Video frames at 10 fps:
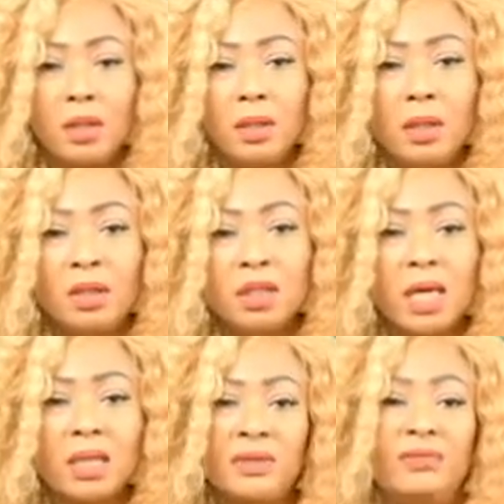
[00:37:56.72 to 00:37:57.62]

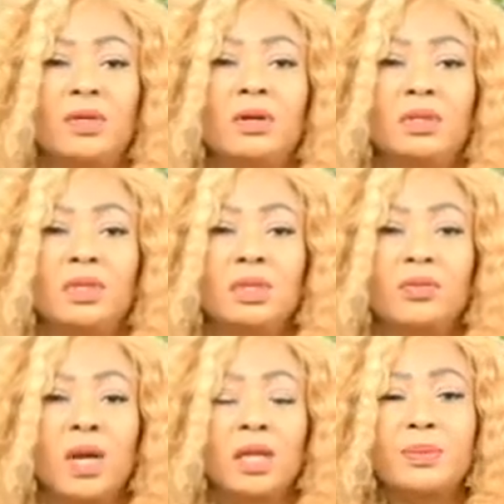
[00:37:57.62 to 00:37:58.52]
initial difficulties that
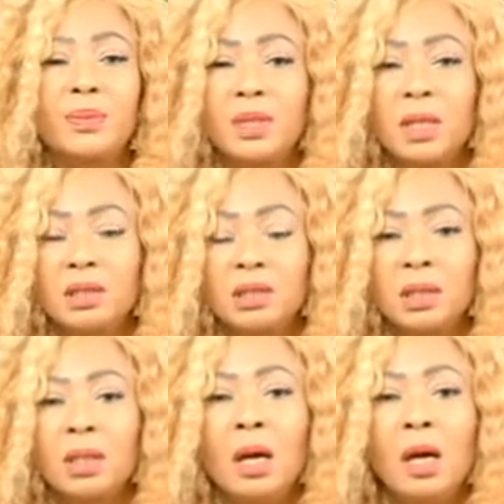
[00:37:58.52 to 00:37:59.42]
we're
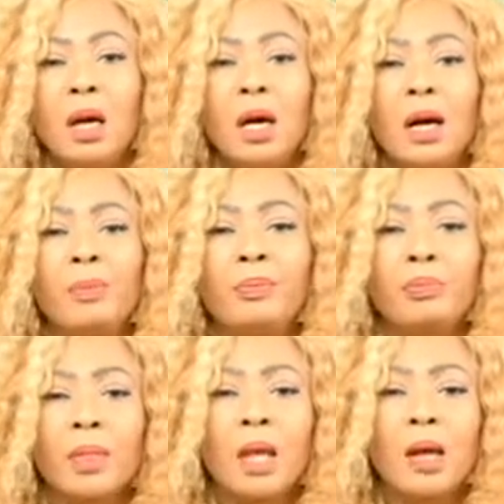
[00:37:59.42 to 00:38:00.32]
experiencing.
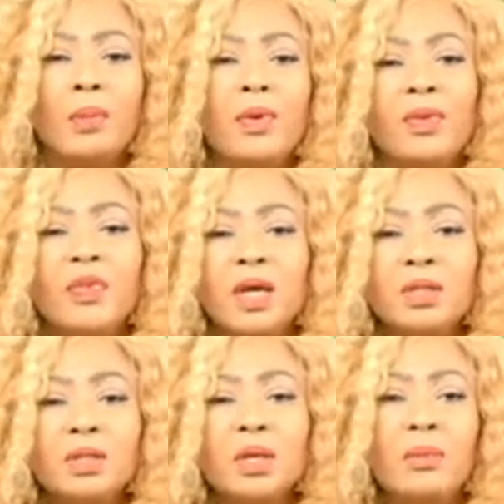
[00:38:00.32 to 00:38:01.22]
But we
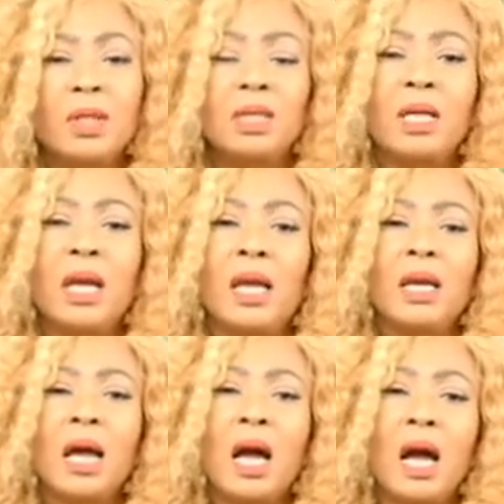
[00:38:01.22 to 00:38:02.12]
thank you so much
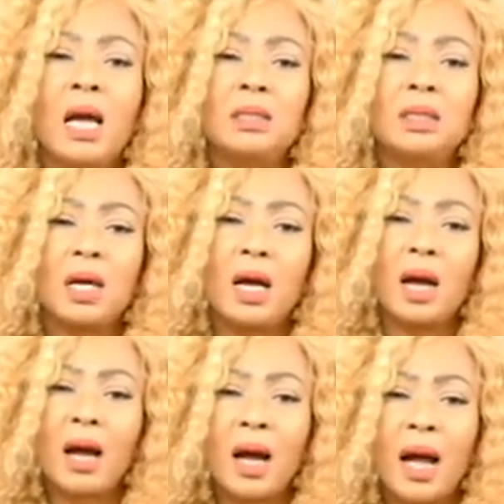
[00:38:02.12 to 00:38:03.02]
again, and
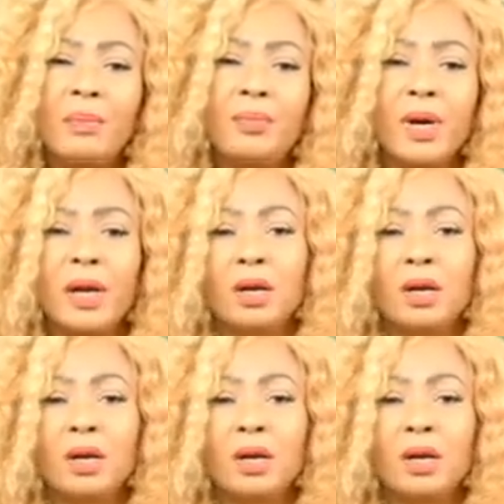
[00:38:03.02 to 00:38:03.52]
I pray